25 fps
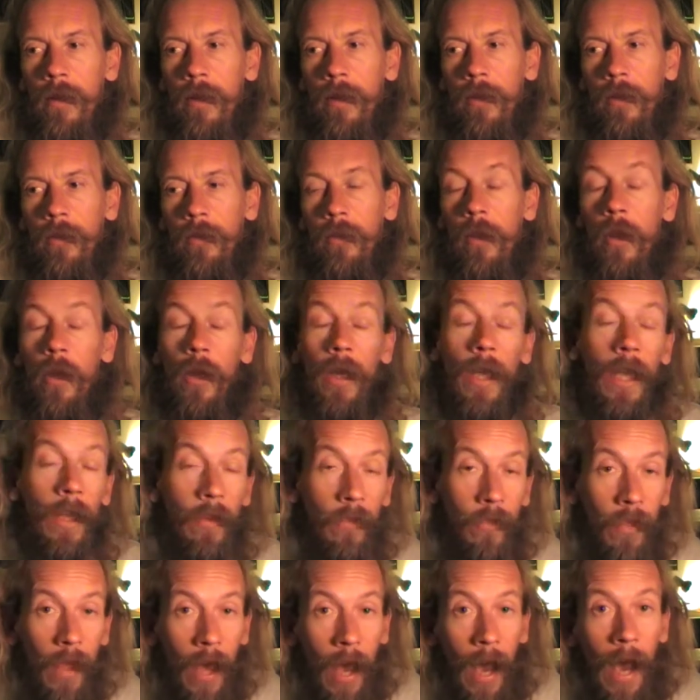So
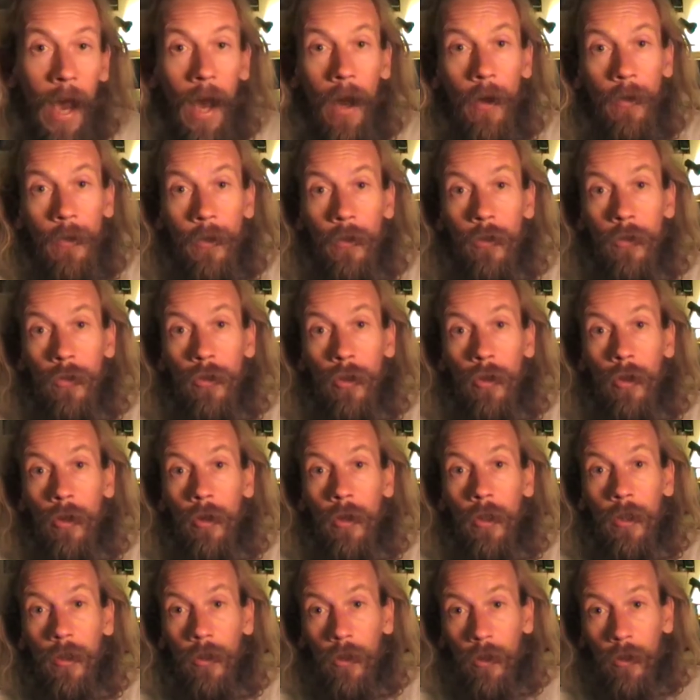is that how the
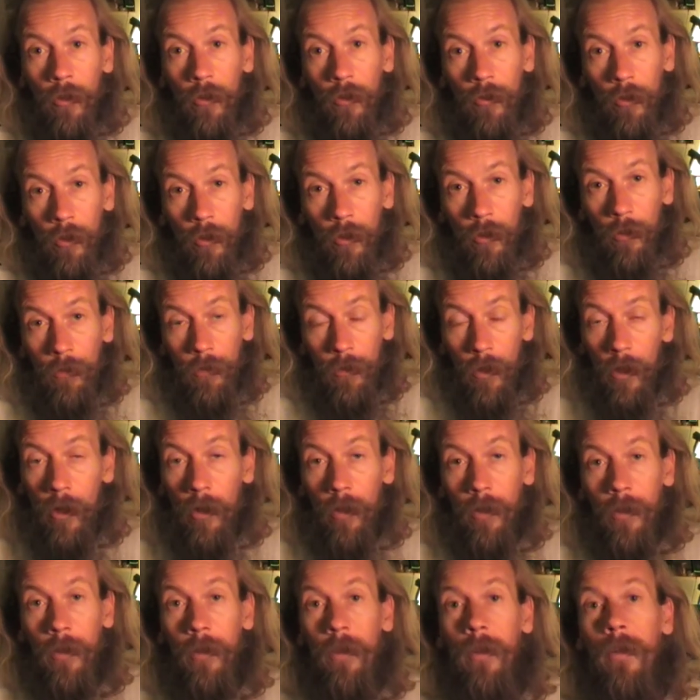story should have
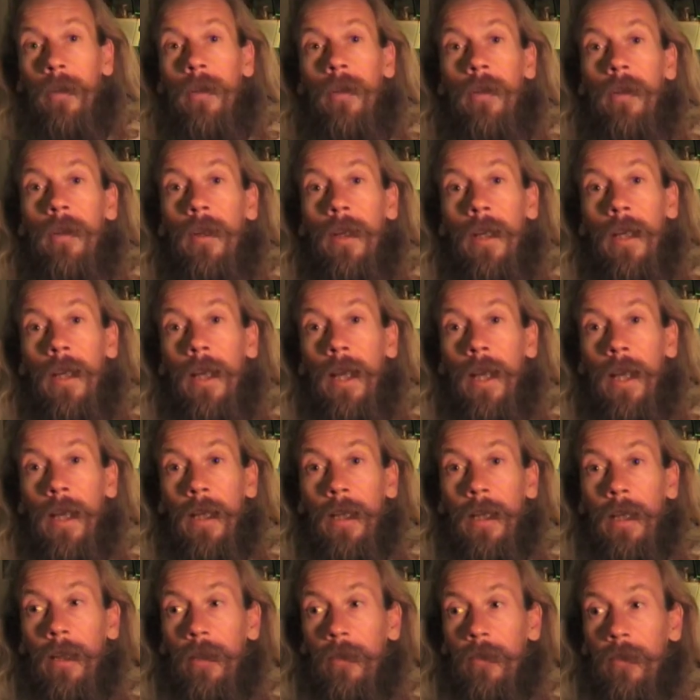gone? And
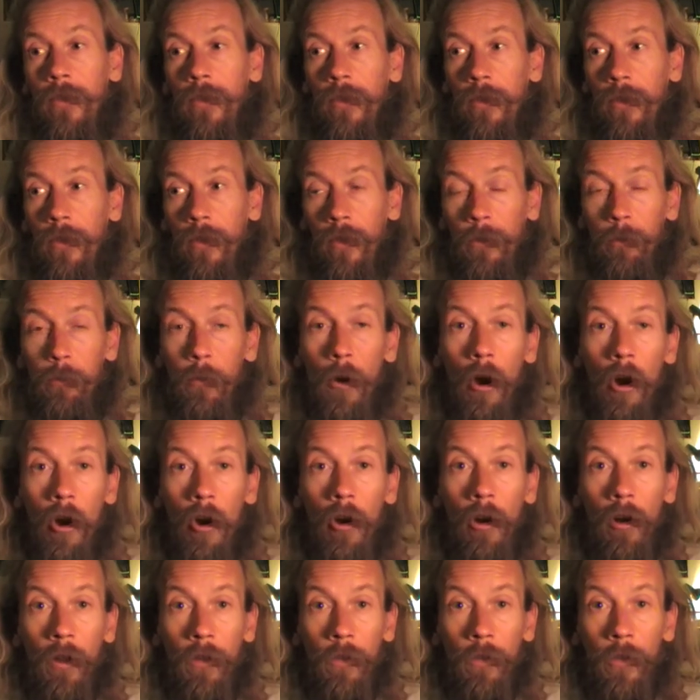it's the
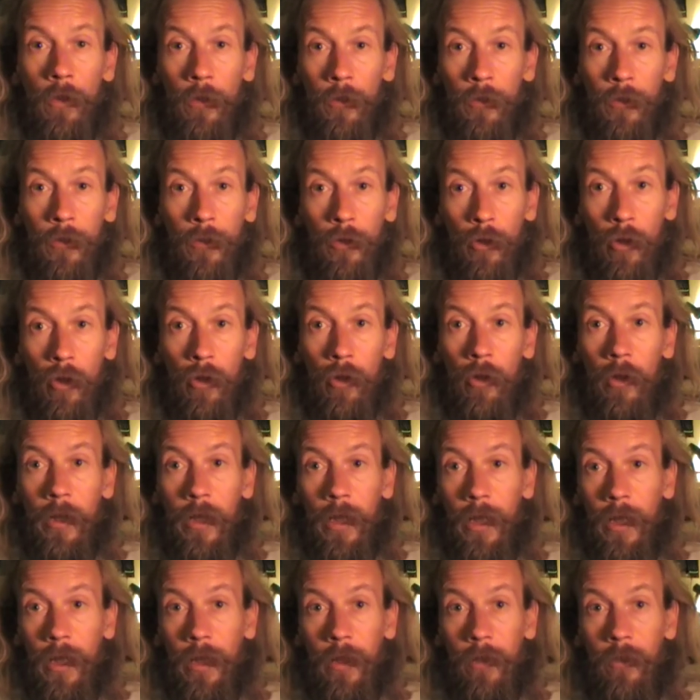moral of the
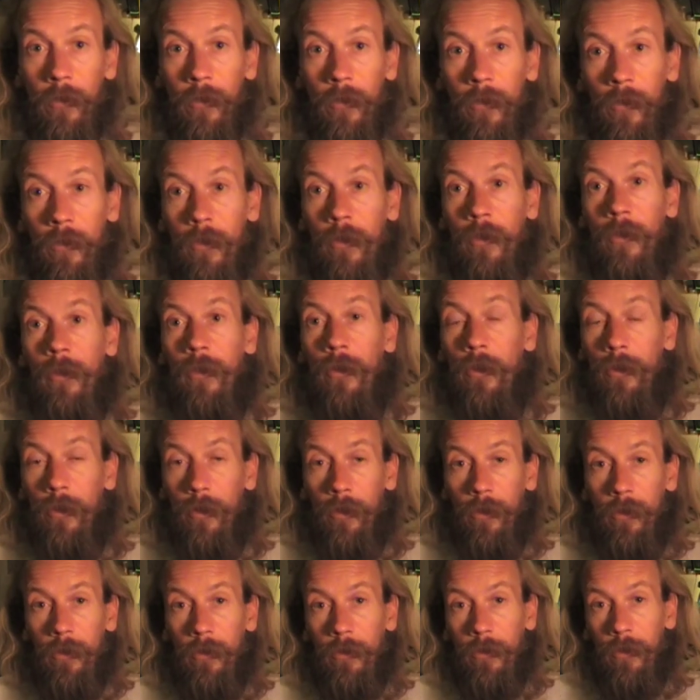story is, you
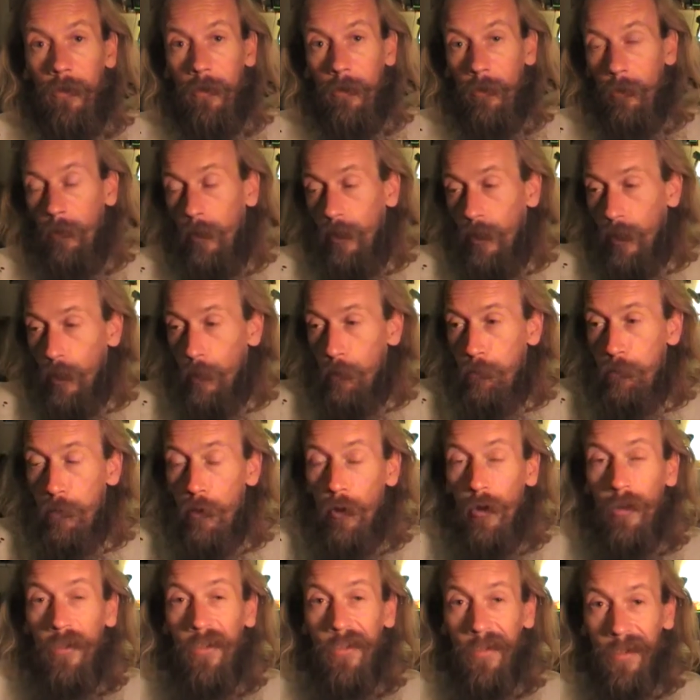know, when the
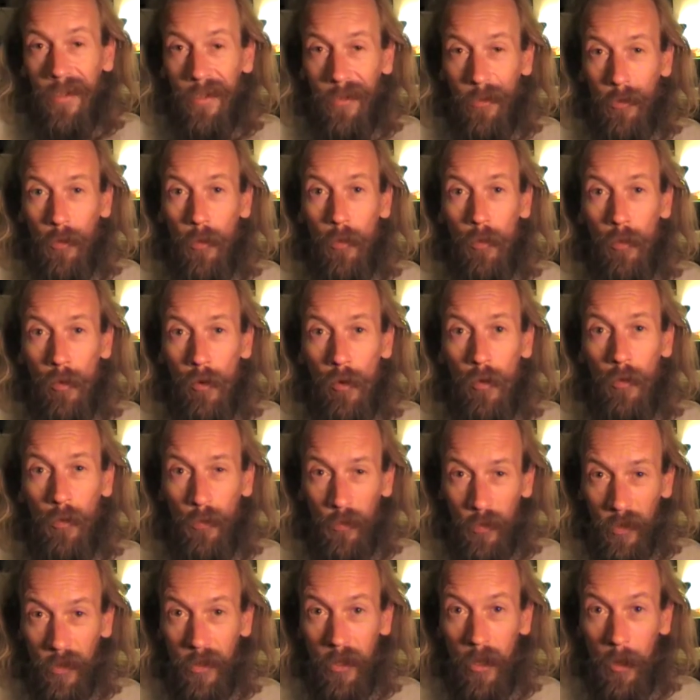boy says the
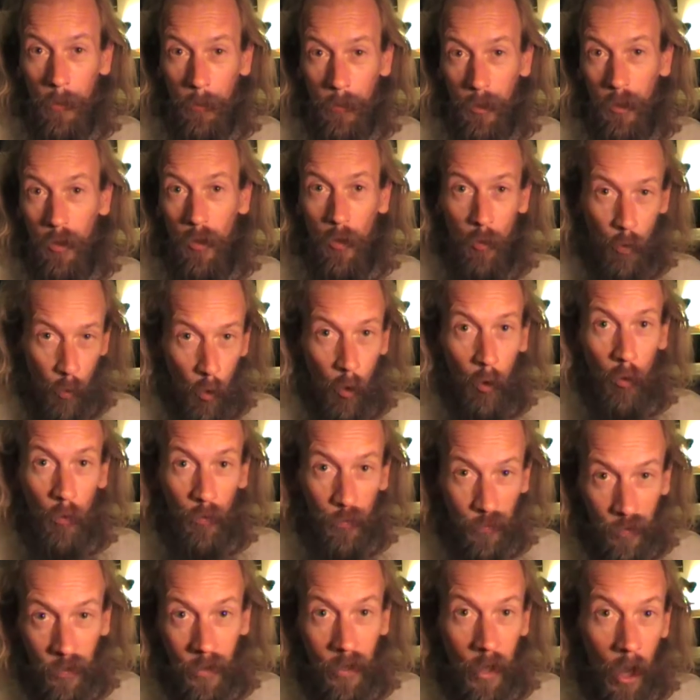wolves are coming, the
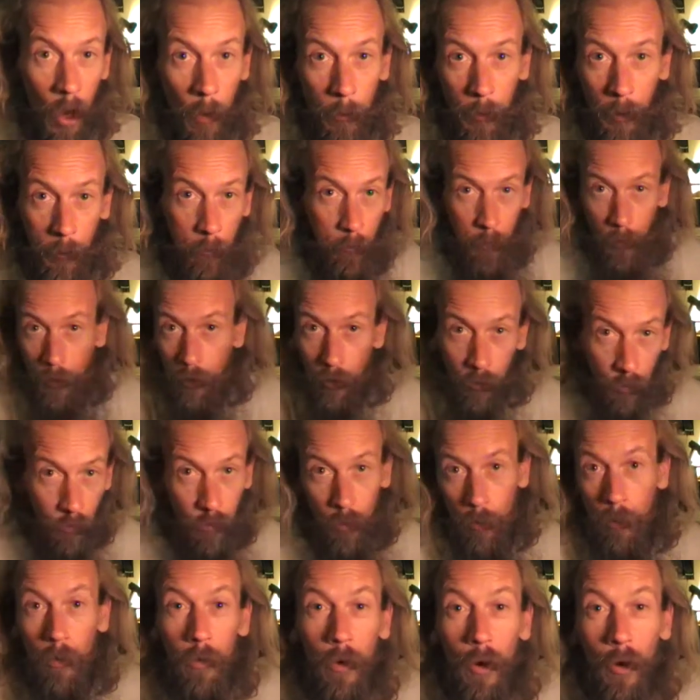wolves are coming, because
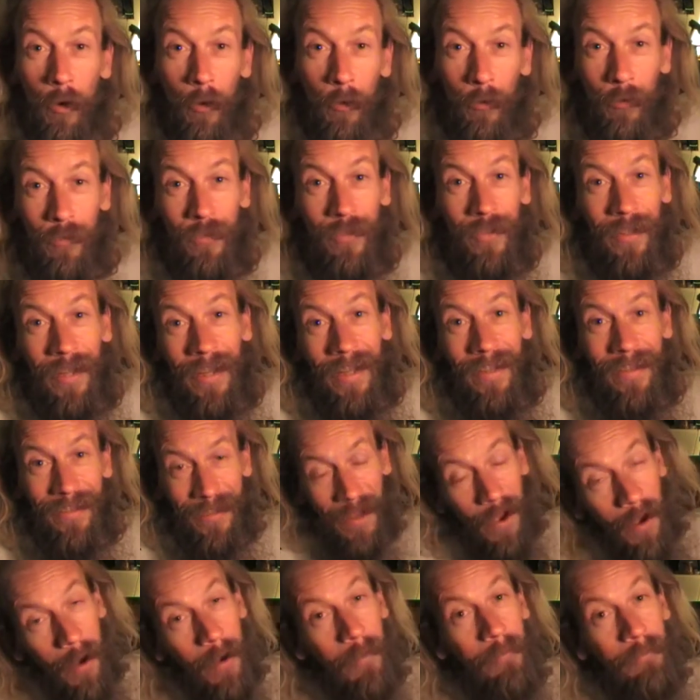the wolves did
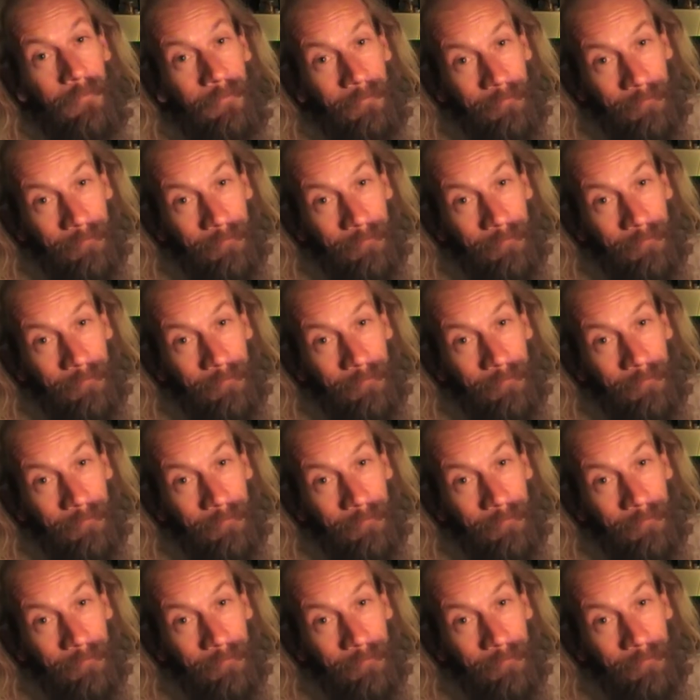come.